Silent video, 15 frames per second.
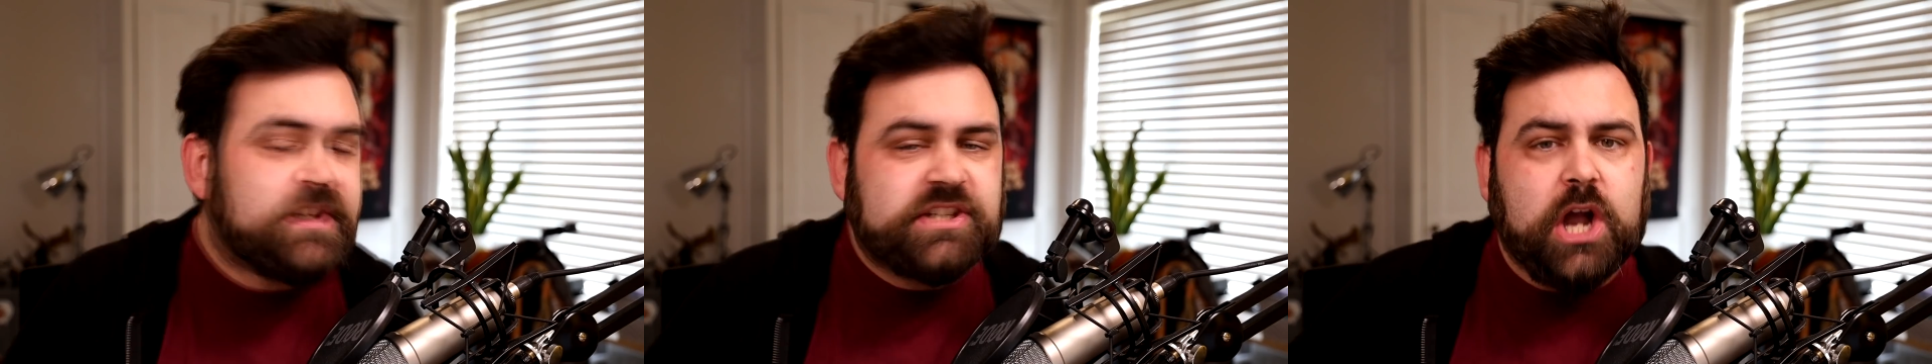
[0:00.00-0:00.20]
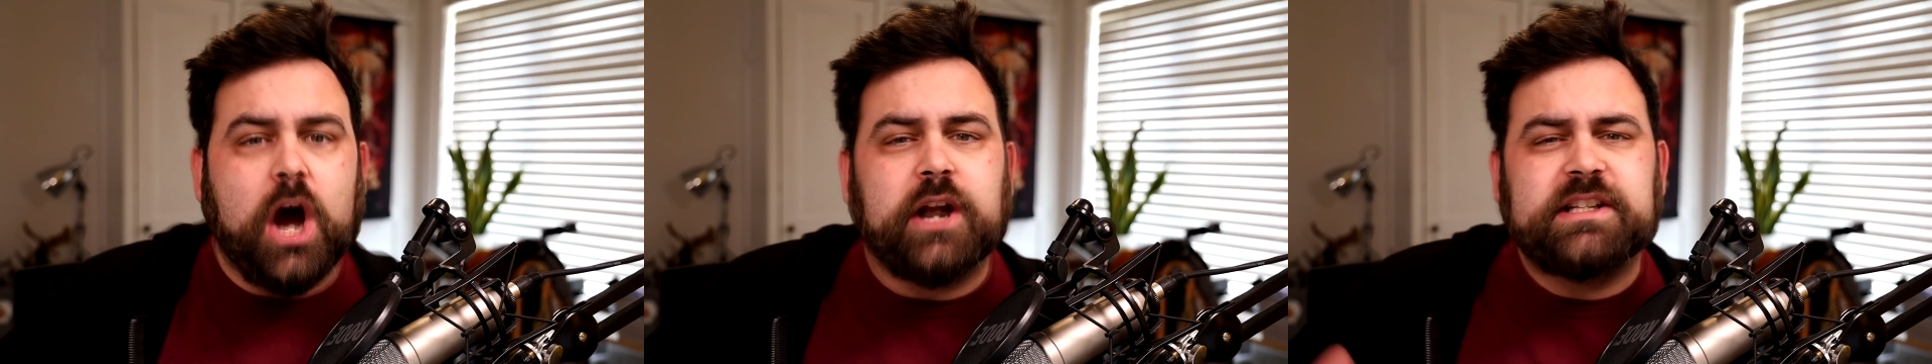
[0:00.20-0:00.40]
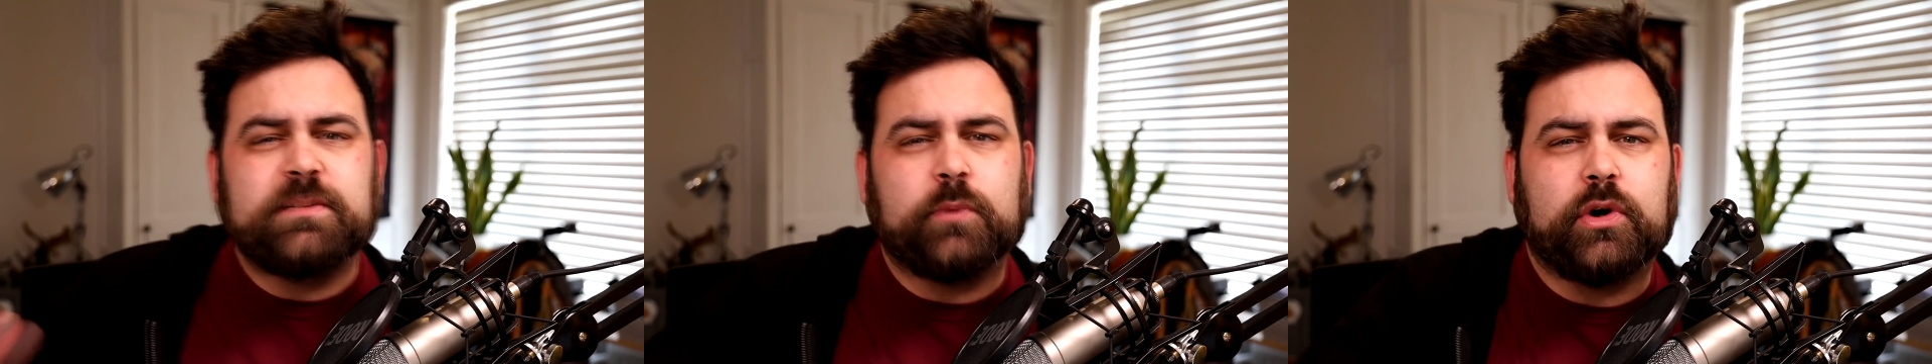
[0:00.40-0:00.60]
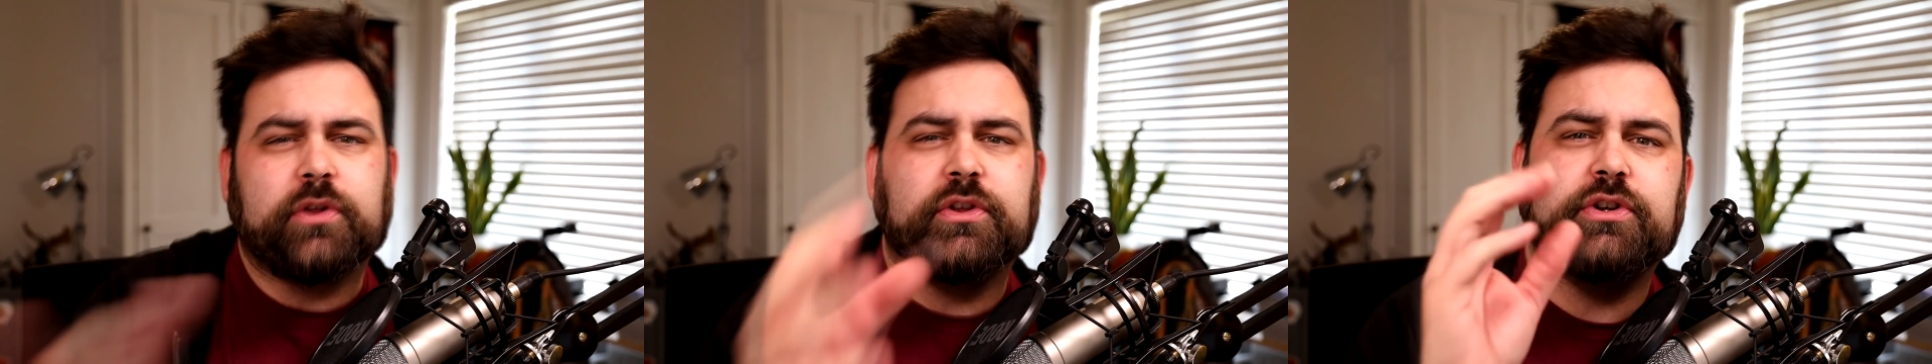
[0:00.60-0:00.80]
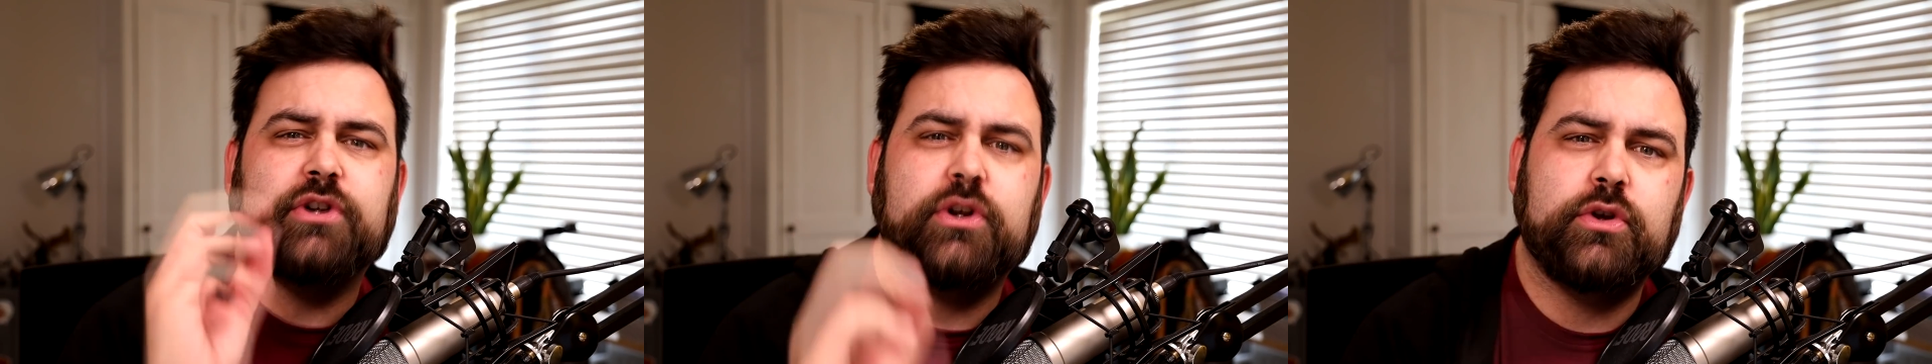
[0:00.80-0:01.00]
This card is in one of
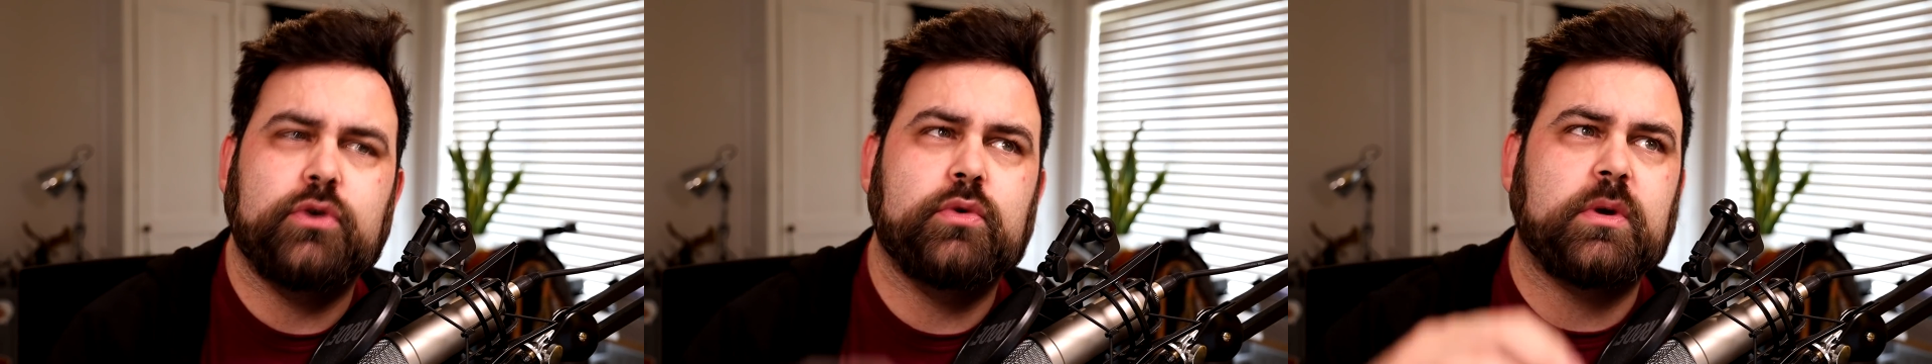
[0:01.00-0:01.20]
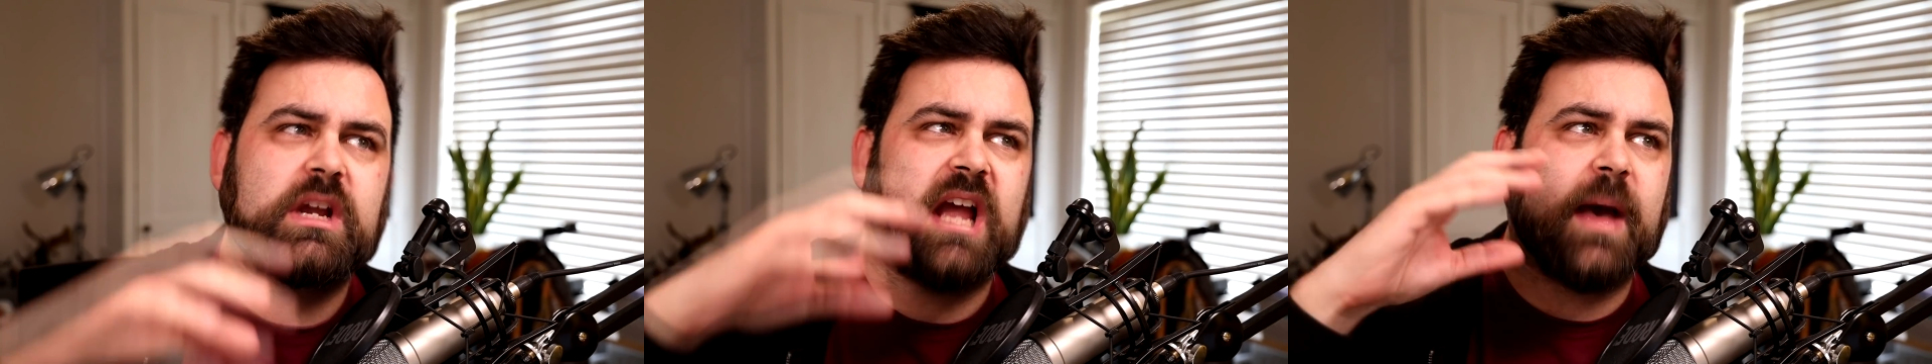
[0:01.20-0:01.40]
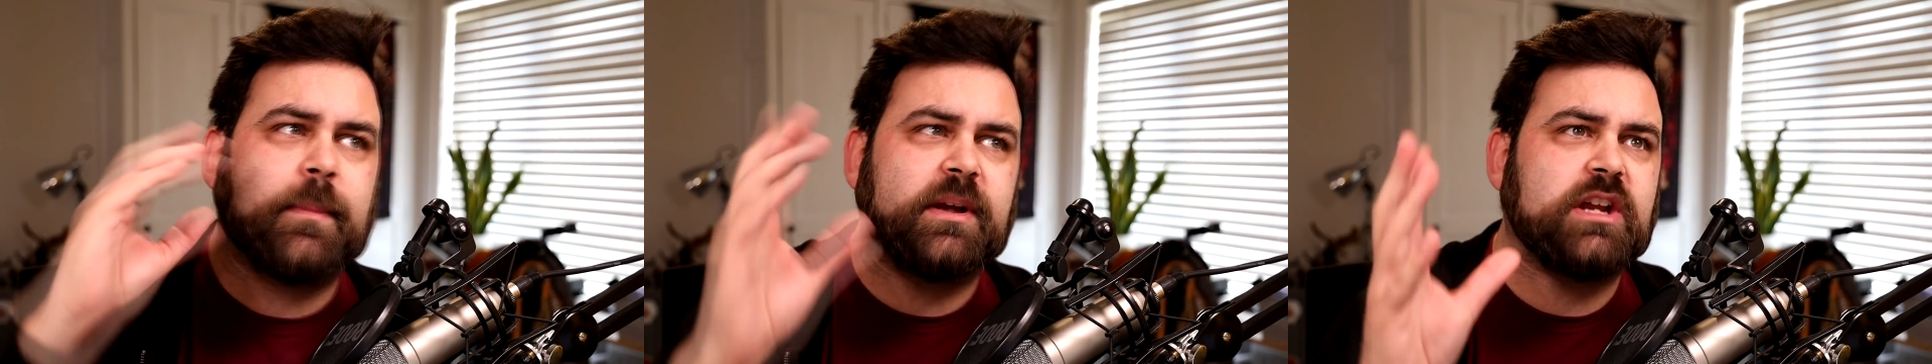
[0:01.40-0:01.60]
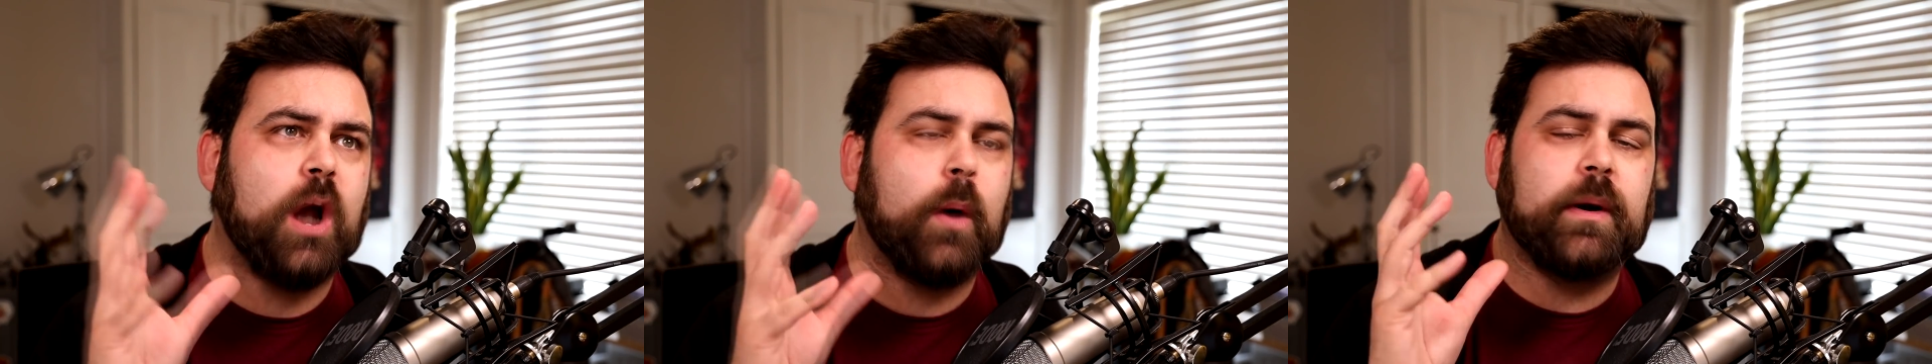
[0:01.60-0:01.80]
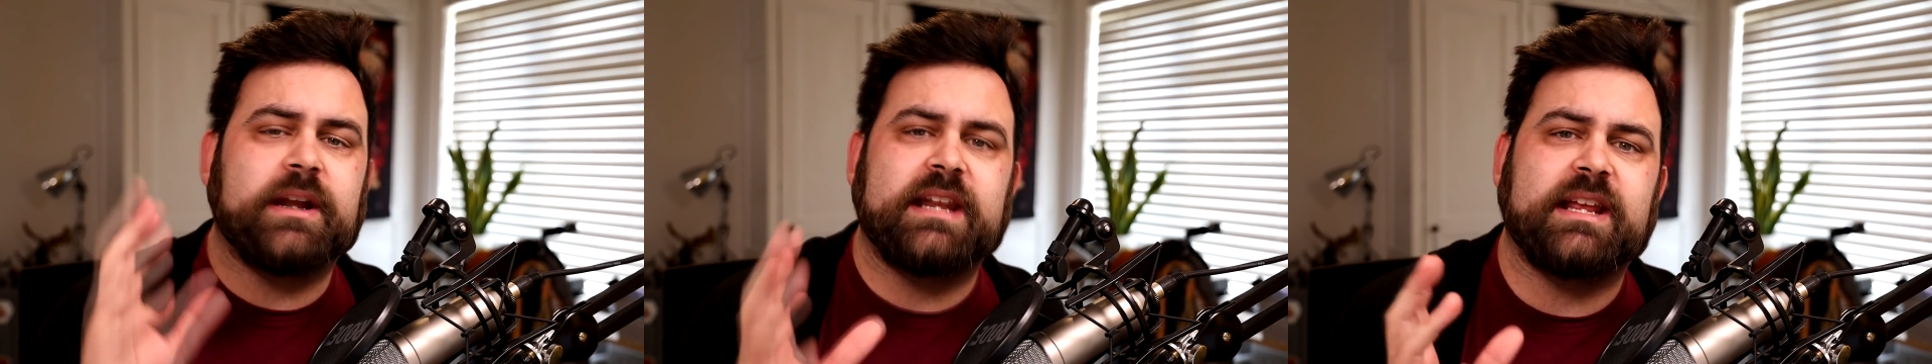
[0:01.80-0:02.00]
the new Kamigawa